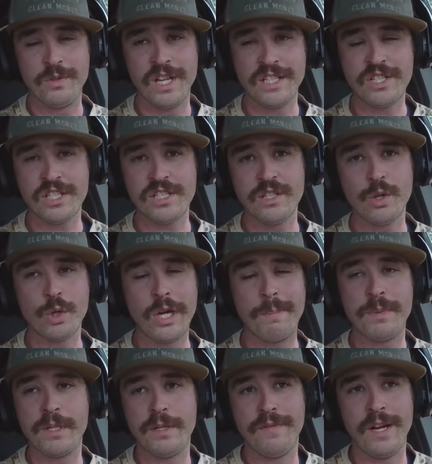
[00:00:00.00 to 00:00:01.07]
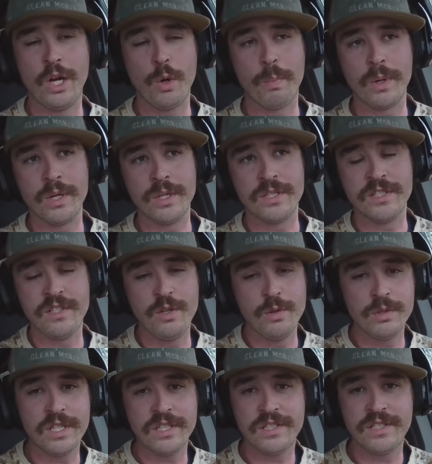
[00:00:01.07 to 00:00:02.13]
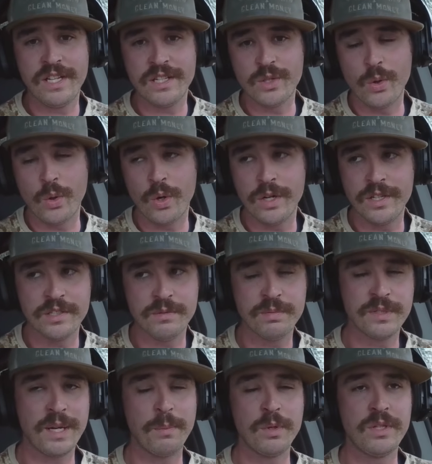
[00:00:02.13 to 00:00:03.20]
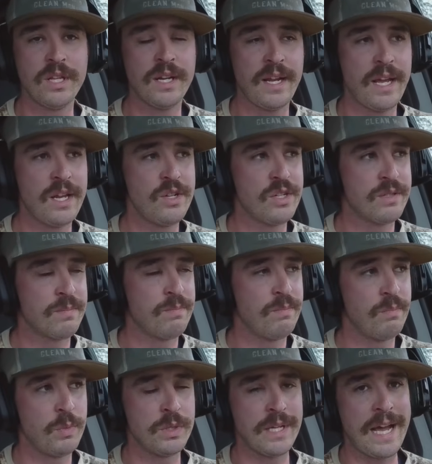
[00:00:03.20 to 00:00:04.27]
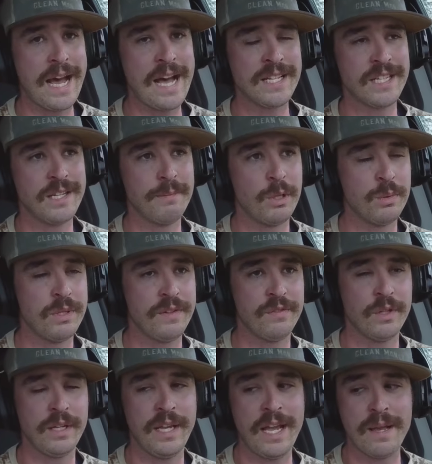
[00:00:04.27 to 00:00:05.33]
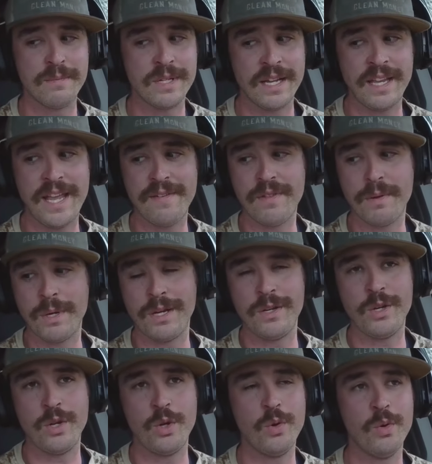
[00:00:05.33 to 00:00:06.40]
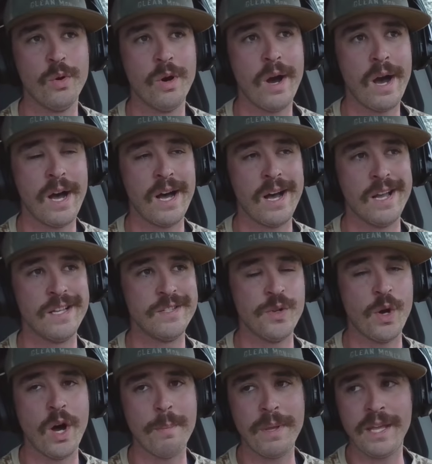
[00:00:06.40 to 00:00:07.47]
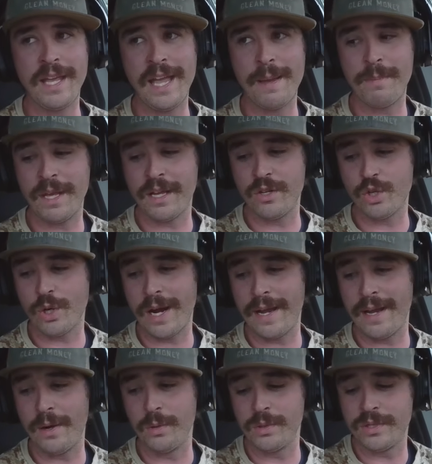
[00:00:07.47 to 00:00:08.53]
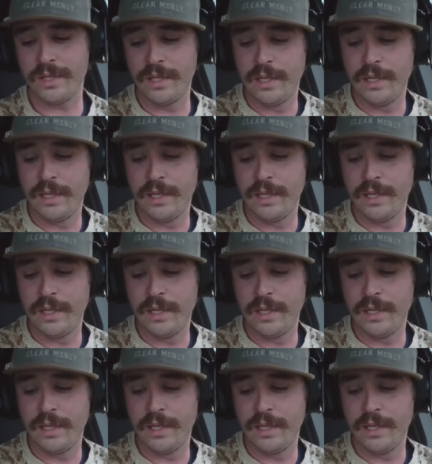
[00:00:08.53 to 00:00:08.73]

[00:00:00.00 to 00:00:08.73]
Let's just look up the developers. Use this Discord. There's someone today just was asking about different games. I gave them a new uh, zombie game they can try out.